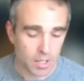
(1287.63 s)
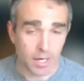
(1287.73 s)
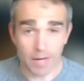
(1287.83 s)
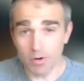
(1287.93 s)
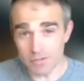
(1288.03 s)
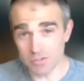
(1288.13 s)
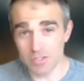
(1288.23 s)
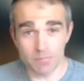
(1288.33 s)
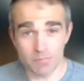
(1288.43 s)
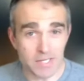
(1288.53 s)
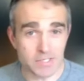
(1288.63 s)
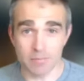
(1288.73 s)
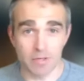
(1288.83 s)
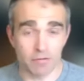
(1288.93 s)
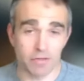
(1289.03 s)
I would also just
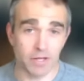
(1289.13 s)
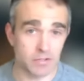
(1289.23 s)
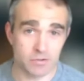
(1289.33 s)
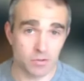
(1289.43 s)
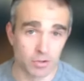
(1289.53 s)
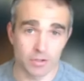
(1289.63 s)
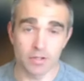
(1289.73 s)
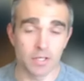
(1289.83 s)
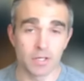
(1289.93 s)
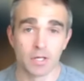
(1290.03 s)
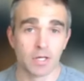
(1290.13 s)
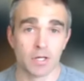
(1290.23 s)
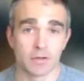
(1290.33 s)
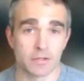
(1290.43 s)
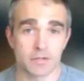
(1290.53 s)
mention, I mean, if you think historically,
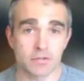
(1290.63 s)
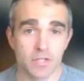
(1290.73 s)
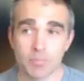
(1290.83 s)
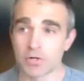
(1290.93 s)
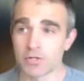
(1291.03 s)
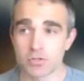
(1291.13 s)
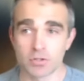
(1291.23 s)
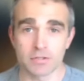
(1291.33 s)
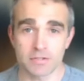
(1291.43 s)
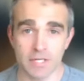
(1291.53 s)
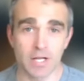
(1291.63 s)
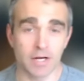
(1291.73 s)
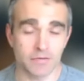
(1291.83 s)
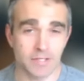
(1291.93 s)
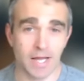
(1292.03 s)
the sleeper sort of
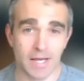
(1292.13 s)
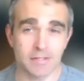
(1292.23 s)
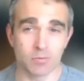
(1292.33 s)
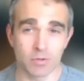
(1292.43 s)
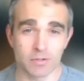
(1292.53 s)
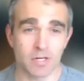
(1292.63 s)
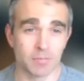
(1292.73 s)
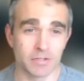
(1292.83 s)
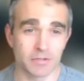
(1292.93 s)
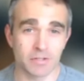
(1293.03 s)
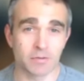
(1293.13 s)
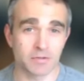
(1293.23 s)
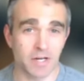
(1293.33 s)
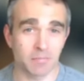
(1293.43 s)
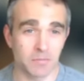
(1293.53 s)
sell-offs, the nasty ones, come in the
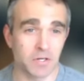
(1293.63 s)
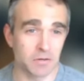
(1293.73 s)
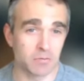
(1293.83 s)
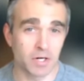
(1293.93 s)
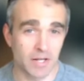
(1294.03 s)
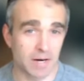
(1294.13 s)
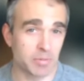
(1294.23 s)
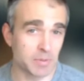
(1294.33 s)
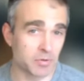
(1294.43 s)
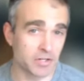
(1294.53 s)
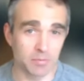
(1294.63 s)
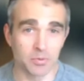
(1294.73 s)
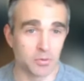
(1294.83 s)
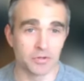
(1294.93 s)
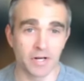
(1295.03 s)
summertime, you know, when a lot of people are at the
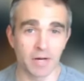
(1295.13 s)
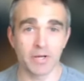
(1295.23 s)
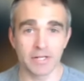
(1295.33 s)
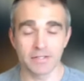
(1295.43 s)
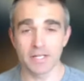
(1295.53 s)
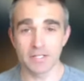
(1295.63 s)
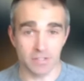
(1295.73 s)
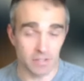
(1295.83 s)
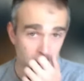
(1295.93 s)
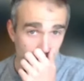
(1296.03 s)
pool and they're not paying attention.